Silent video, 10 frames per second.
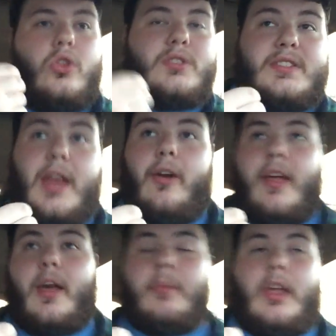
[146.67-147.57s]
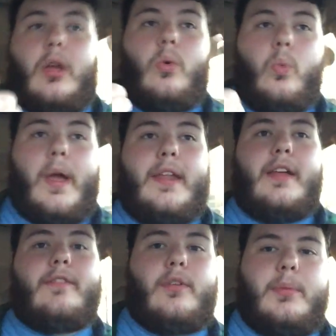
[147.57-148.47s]
staring at me,
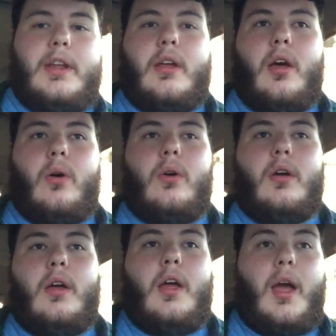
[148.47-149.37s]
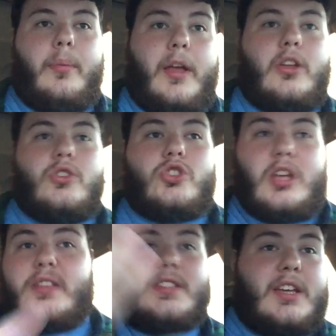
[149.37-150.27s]
waiting for me to go. I'm like,
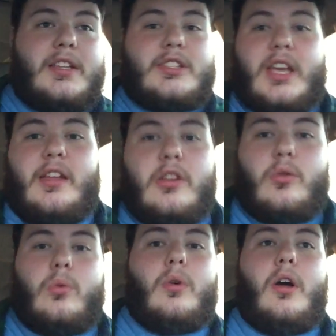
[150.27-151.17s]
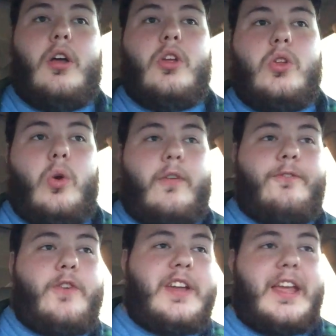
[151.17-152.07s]
just continue your
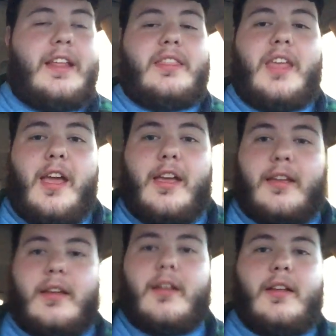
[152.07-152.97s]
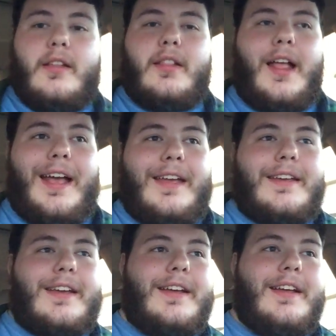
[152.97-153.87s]
freaking thing!
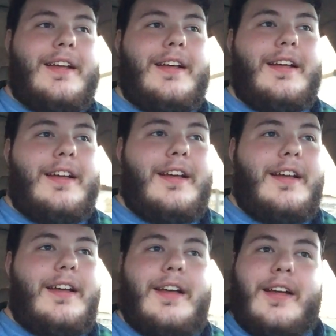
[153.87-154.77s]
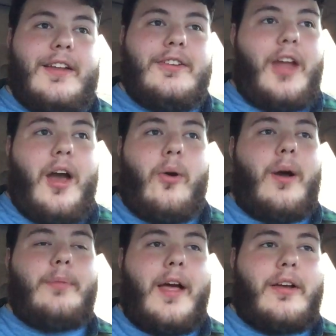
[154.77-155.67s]
Like, no,
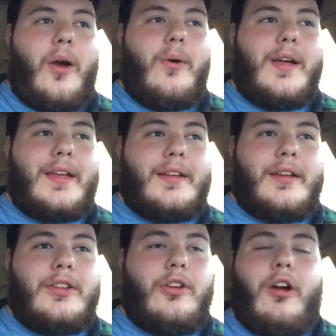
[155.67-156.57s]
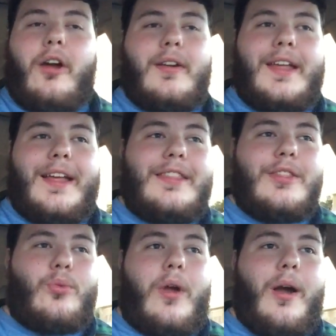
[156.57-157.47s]
I'm not going! You're already in
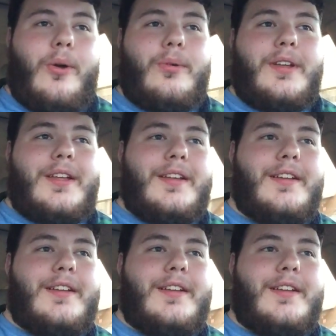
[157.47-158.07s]
the road!